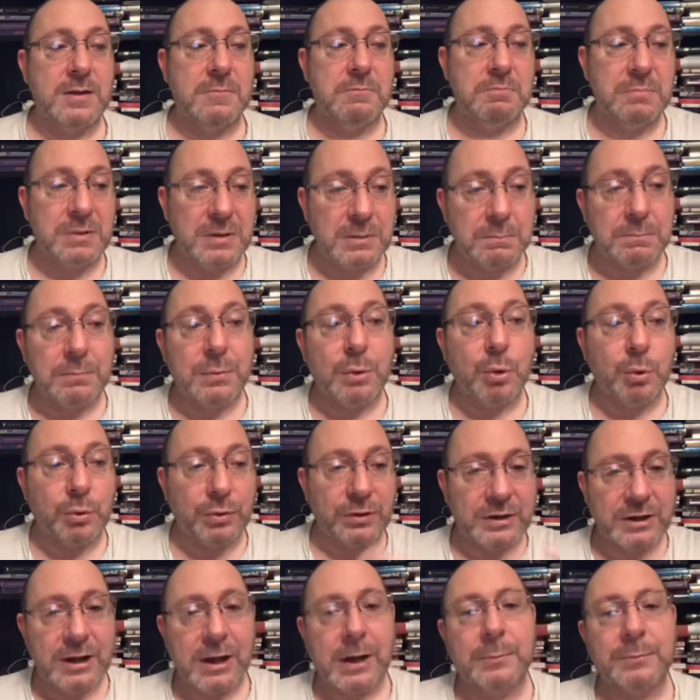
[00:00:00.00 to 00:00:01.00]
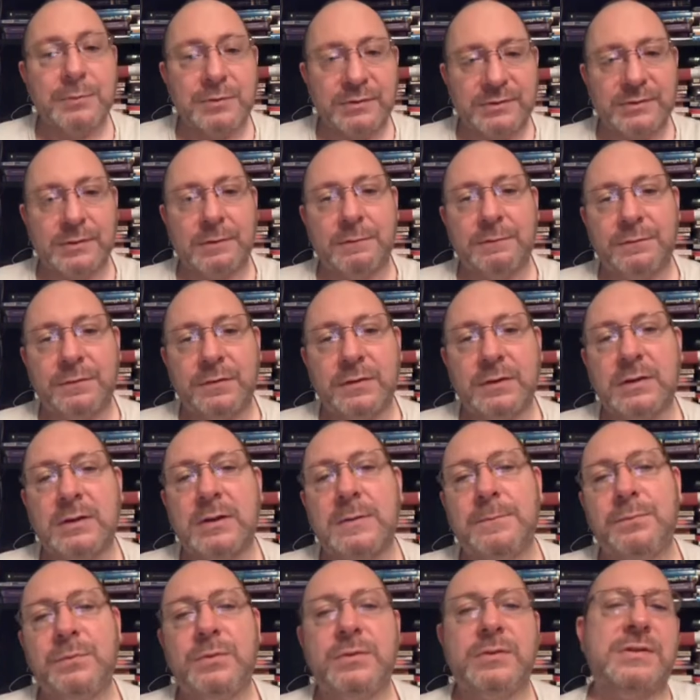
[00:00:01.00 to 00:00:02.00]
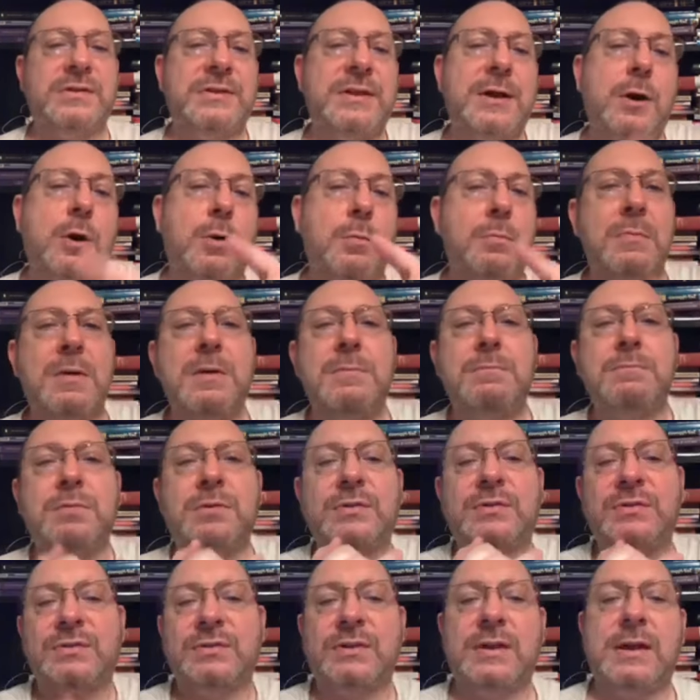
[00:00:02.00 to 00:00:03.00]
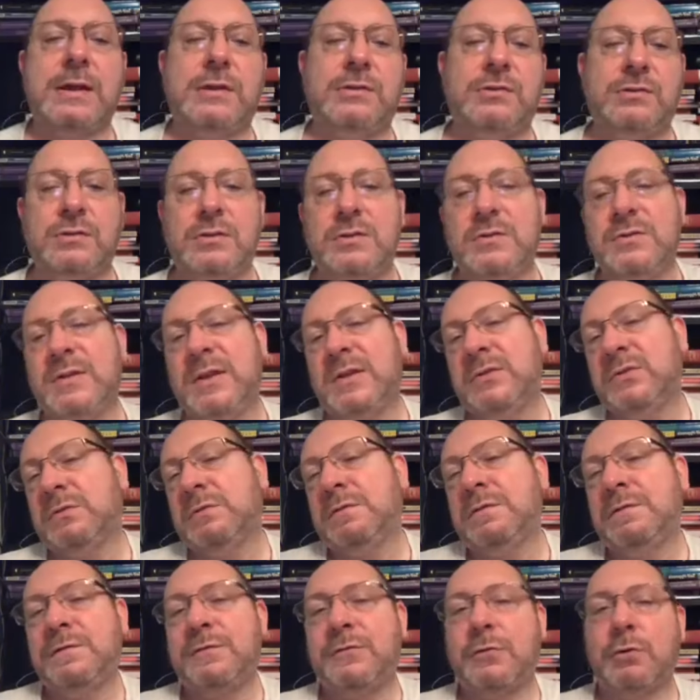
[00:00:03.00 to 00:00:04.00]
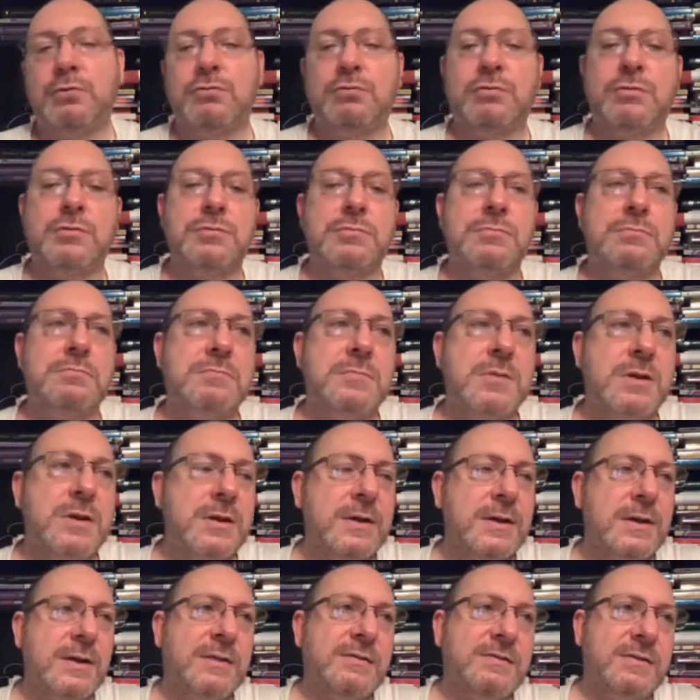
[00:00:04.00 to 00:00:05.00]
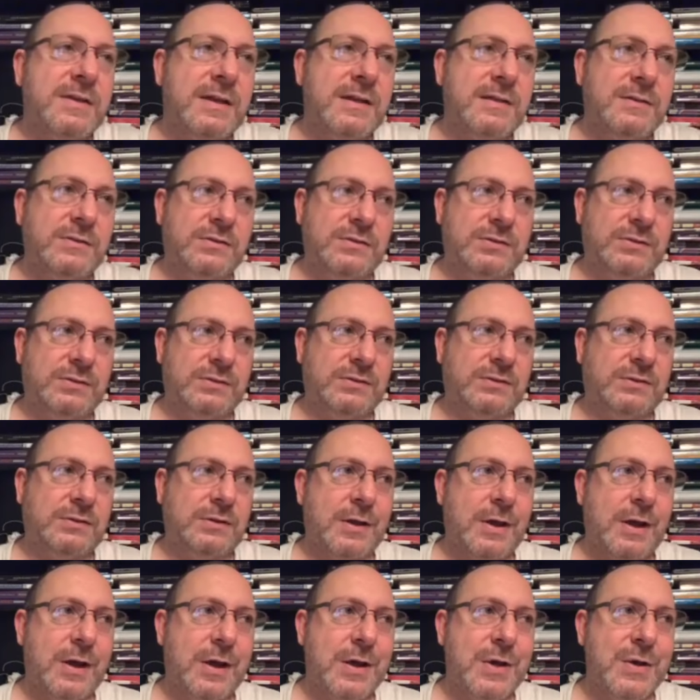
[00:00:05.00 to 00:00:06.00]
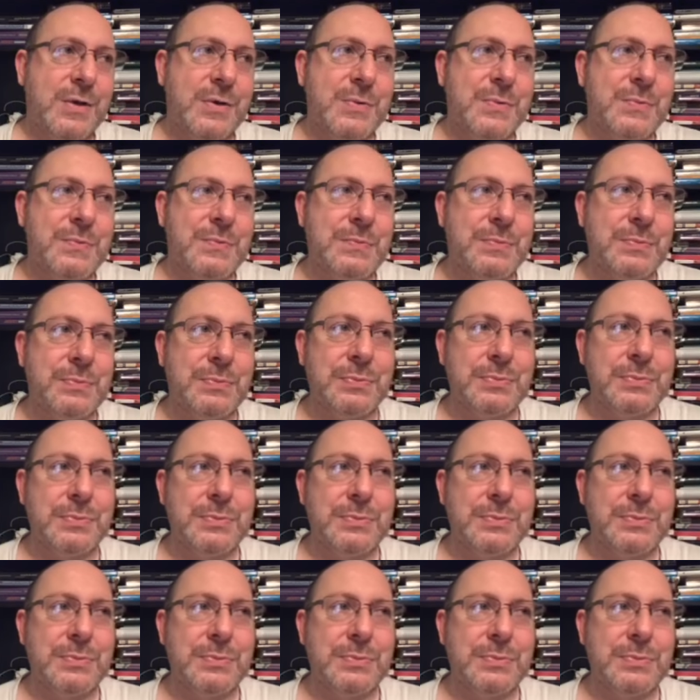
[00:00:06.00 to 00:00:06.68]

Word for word: be building up to something. There's now a members section, there's a forum, there's... Um,